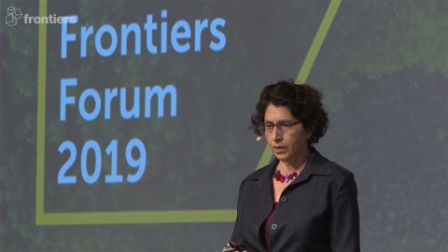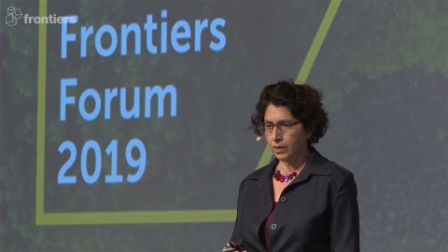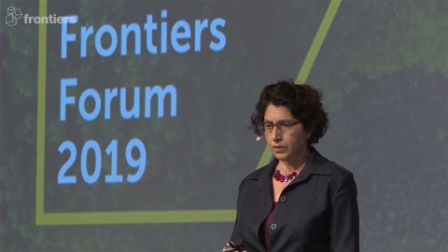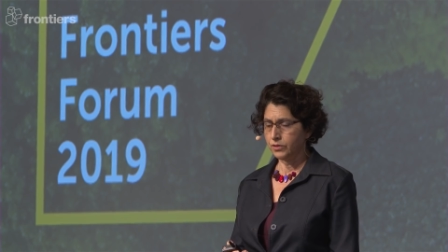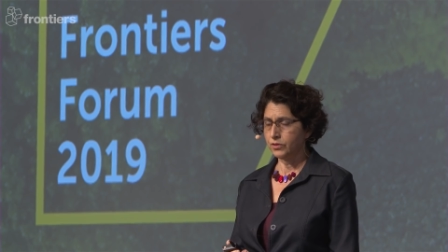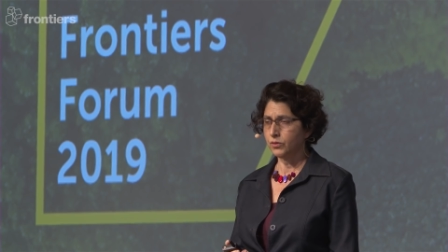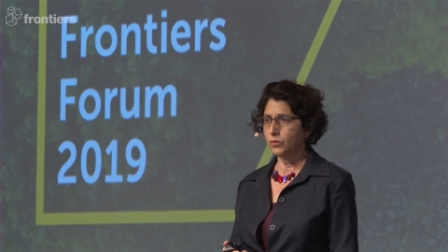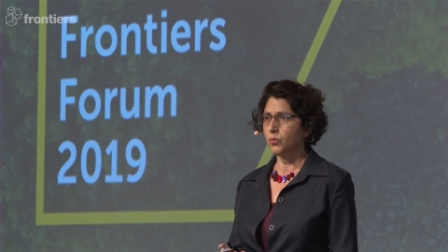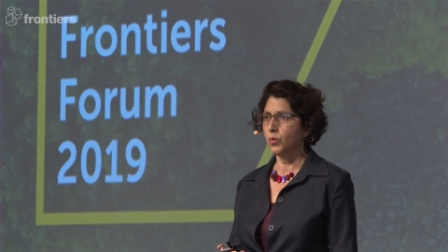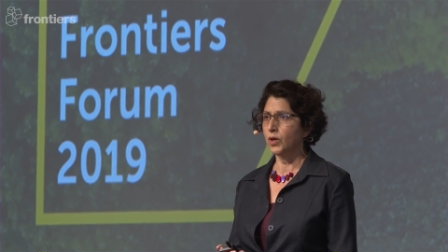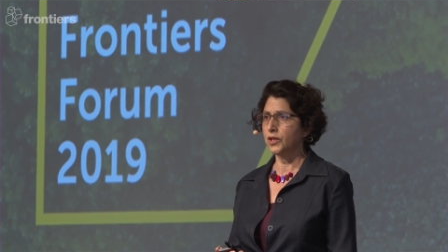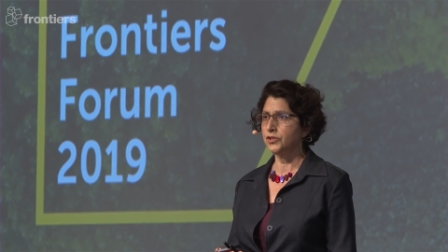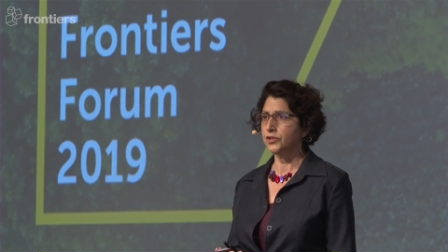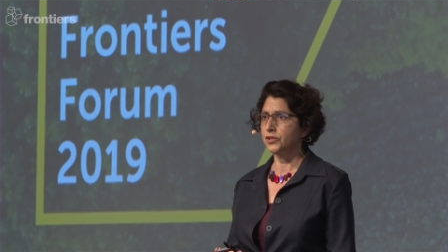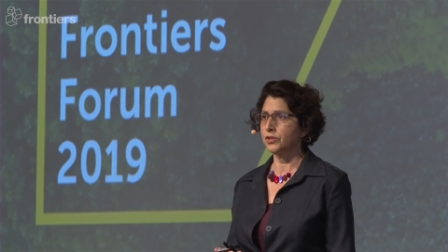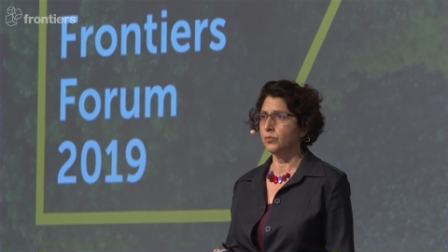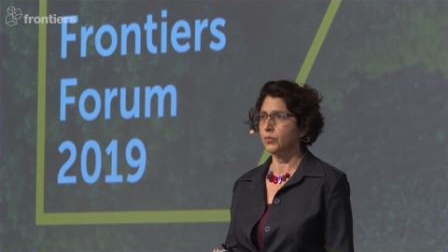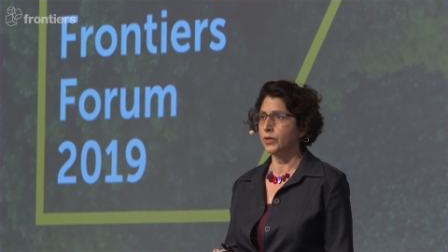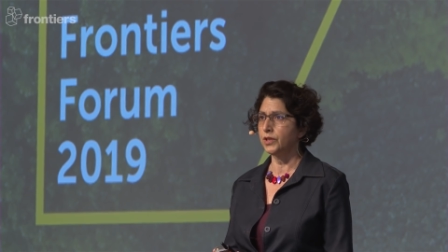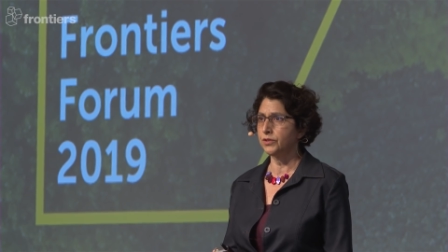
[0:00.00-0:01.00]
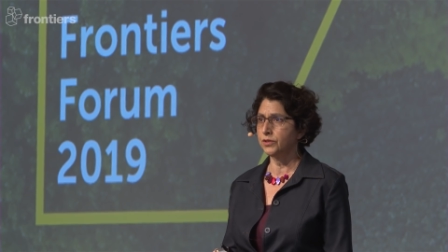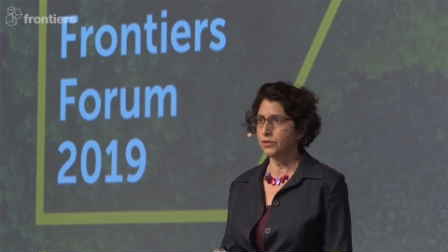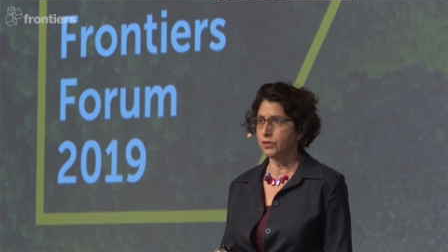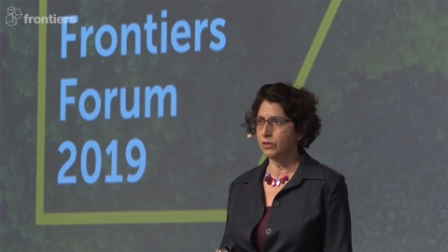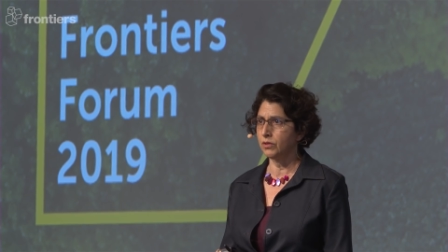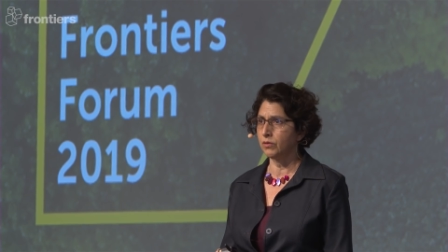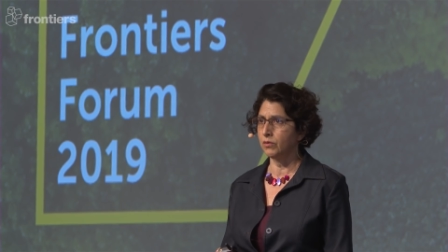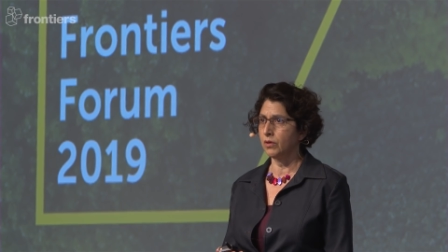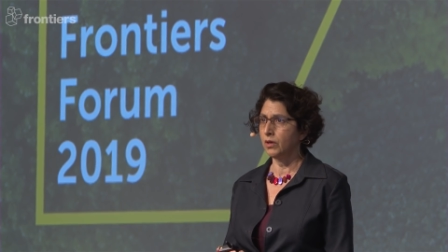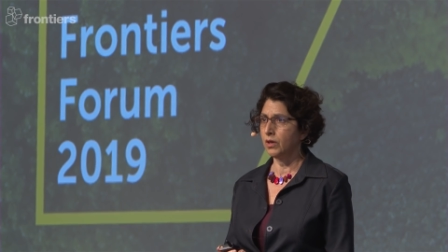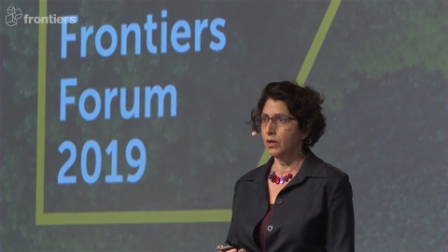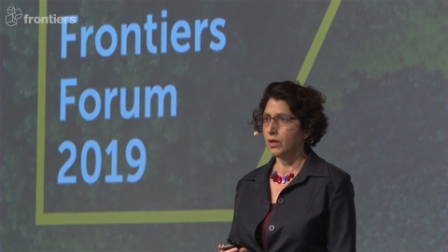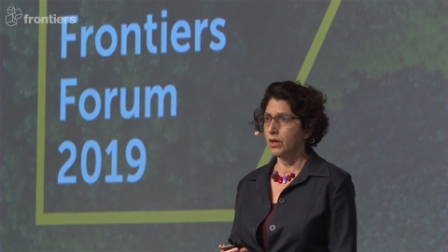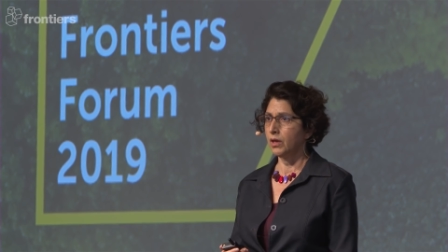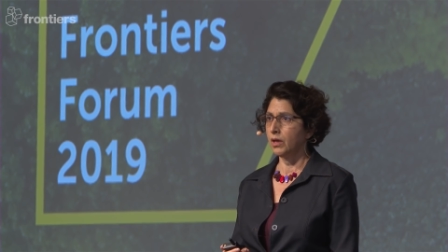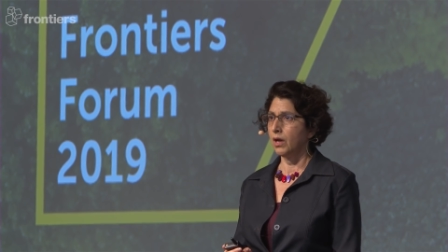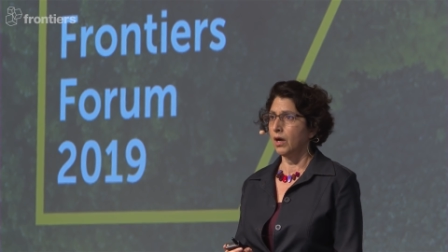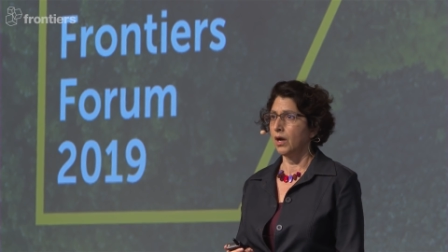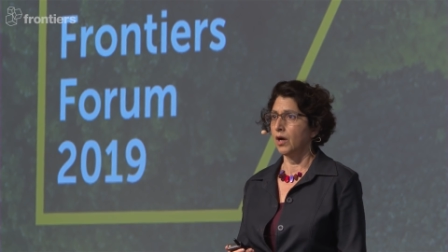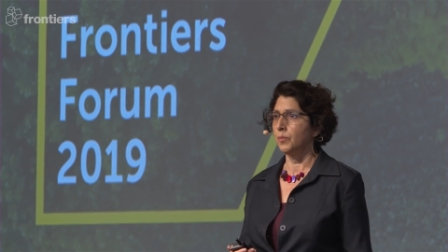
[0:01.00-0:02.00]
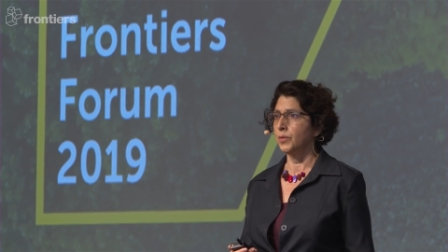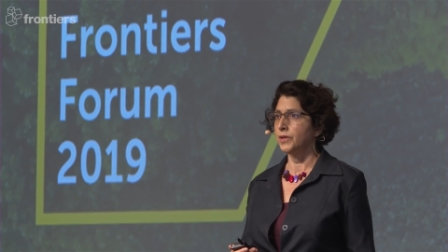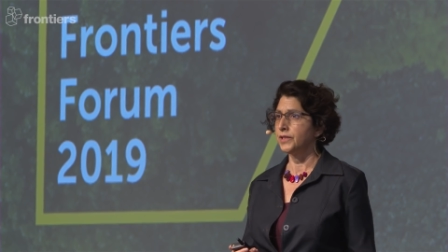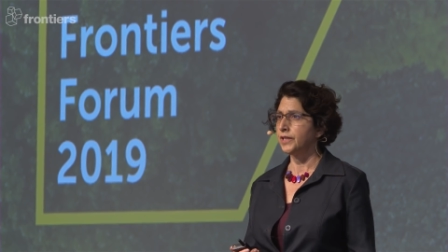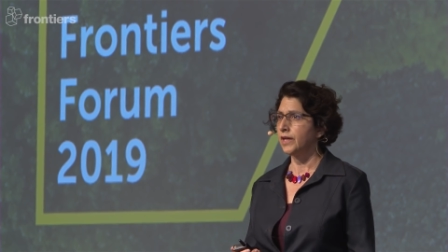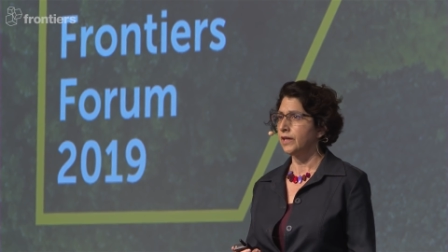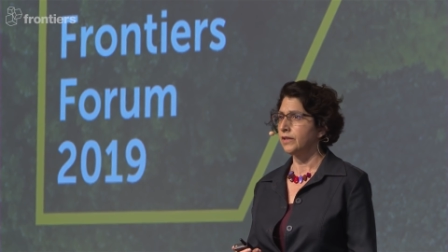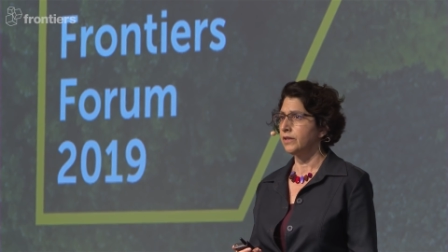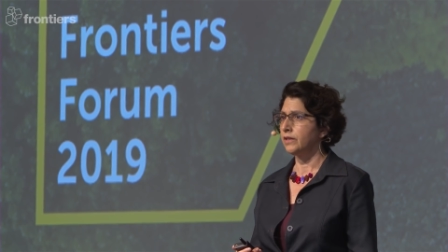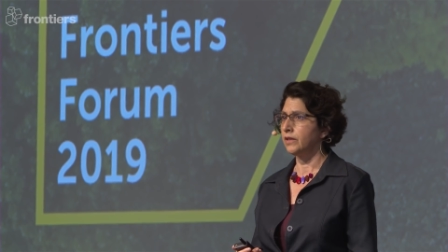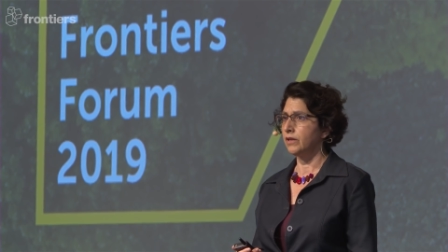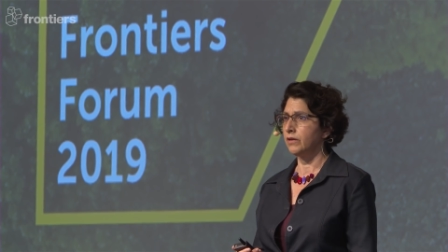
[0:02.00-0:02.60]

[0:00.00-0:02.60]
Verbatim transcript: So, what should we do? Our protected